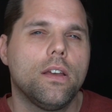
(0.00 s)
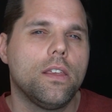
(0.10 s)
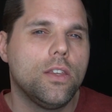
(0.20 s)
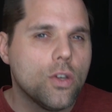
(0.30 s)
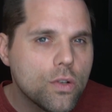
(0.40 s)

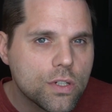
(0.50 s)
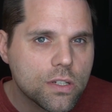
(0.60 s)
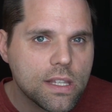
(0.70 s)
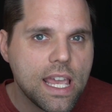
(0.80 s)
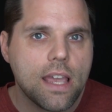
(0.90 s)

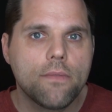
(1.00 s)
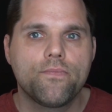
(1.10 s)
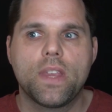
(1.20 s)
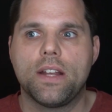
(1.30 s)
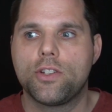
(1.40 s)
Usually,
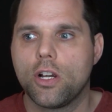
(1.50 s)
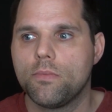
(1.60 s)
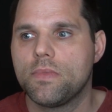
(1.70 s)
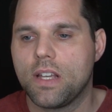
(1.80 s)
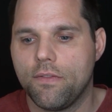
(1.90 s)
in
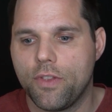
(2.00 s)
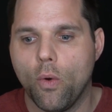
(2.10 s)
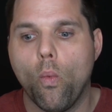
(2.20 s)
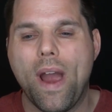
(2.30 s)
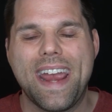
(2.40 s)
terms of the
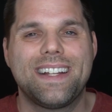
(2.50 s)
way